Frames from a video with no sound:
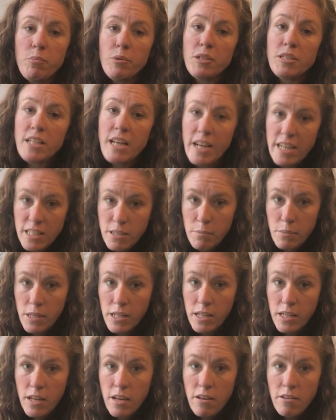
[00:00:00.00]
protect
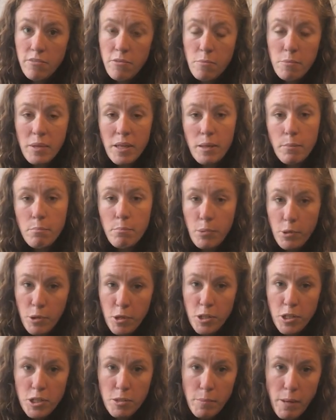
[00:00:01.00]
me from being
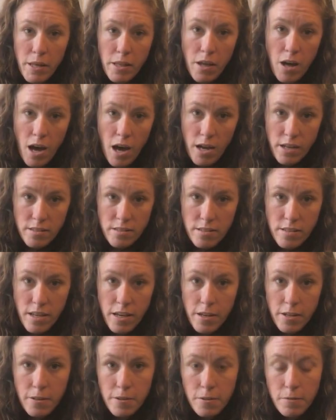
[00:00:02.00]
burned by the hot
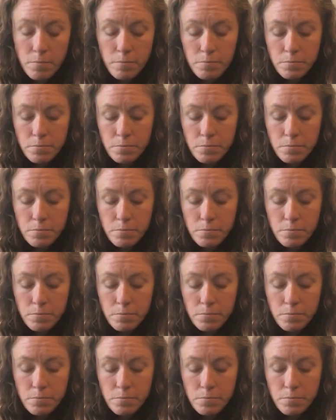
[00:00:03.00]
sand.